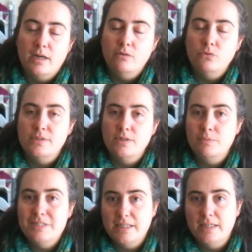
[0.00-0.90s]
and also
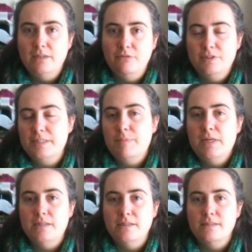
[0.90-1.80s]
particularly for
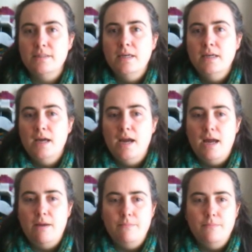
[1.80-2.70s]
spinners,
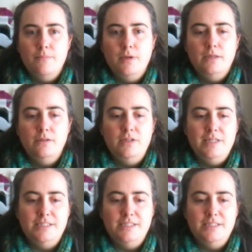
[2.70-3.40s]
the